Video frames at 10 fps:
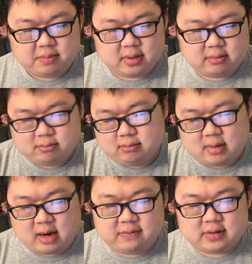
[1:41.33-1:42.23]
but
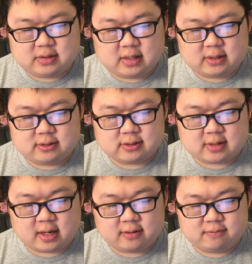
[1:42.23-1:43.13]
obviously it's just
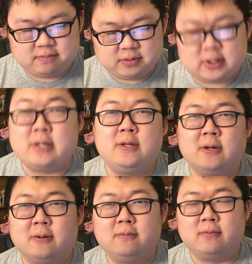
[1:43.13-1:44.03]
kind of C
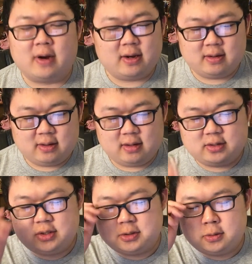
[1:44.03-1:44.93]
tier, right?
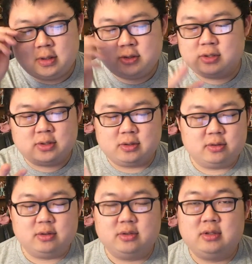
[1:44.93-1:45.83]
It's just a
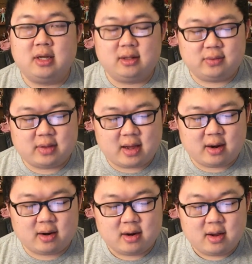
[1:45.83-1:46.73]
Diglett with
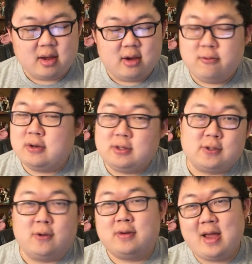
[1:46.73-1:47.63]
hair, which
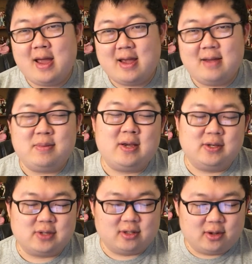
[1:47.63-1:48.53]
is okay
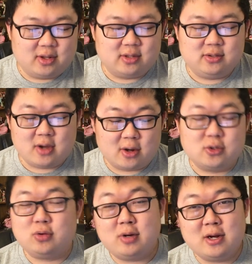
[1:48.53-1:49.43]
because Alolan
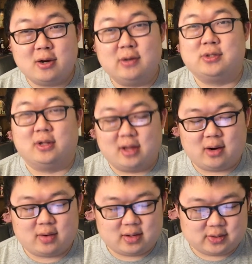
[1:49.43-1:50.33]
Dugtrio is
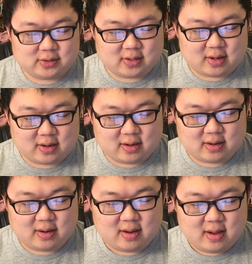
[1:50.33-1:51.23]
hilarious. I'm